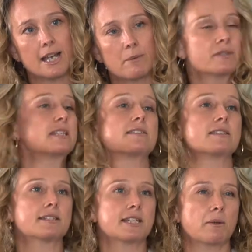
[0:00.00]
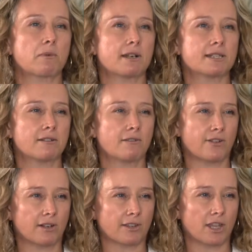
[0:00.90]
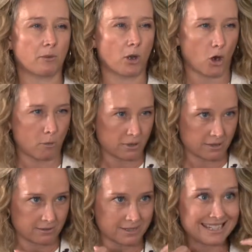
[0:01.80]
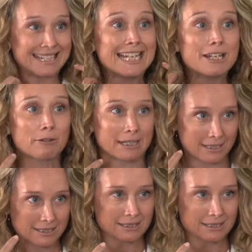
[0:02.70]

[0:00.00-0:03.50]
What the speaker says: and was in the state where I didn't feel like they were open to hearing,